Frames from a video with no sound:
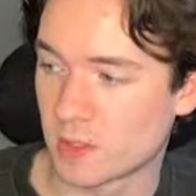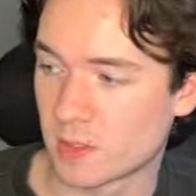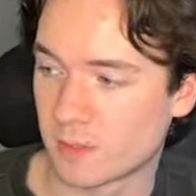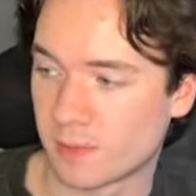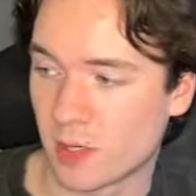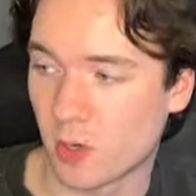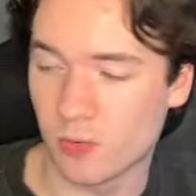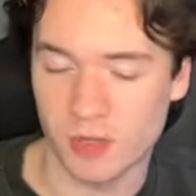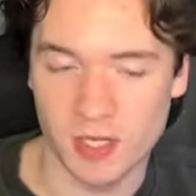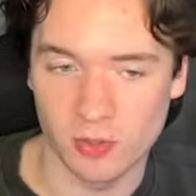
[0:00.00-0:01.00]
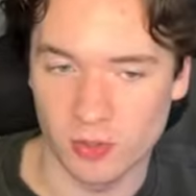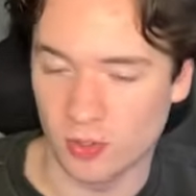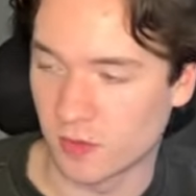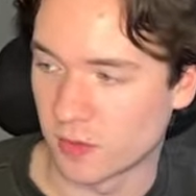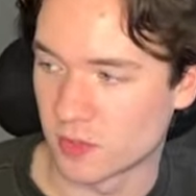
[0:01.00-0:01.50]
But all three look
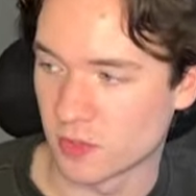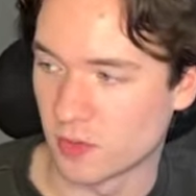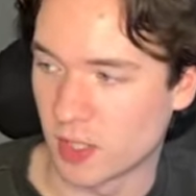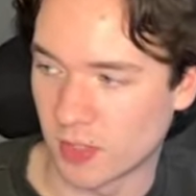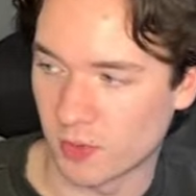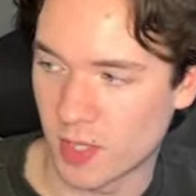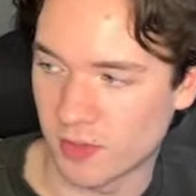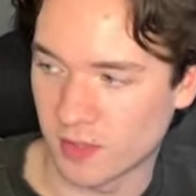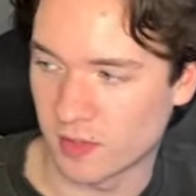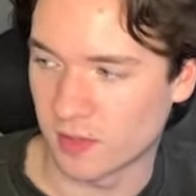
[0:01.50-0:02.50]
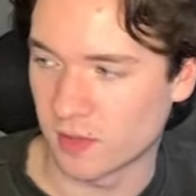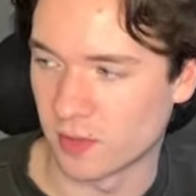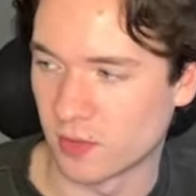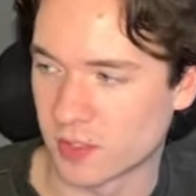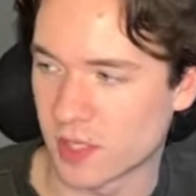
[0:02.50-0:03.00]
good, so I think, you
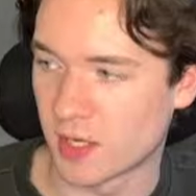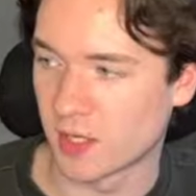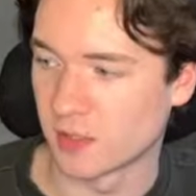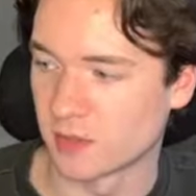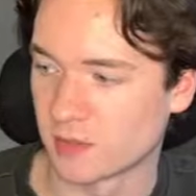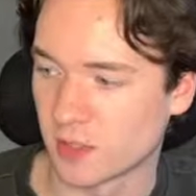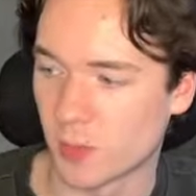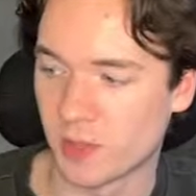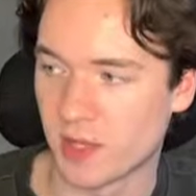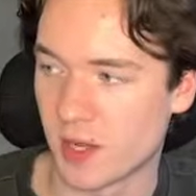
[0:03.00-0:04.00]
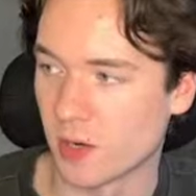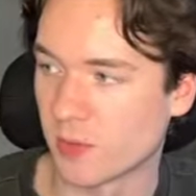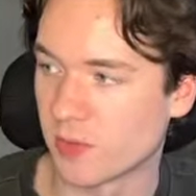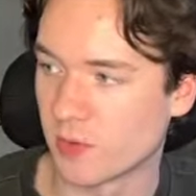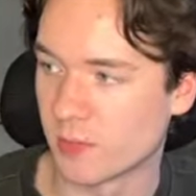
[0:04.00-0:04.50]
know, it's kind of up in the air
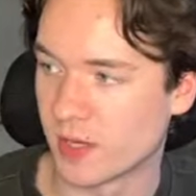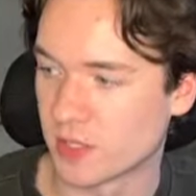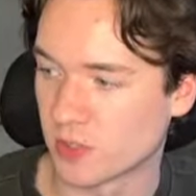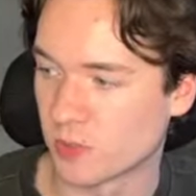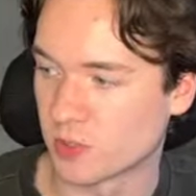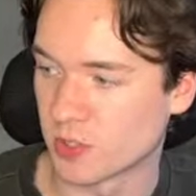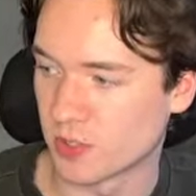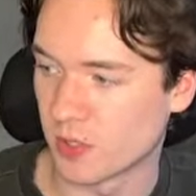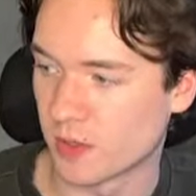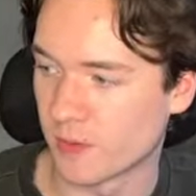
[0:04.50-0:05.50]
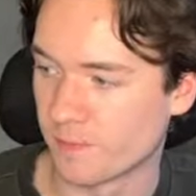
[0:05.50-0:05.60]
with who the best options are there.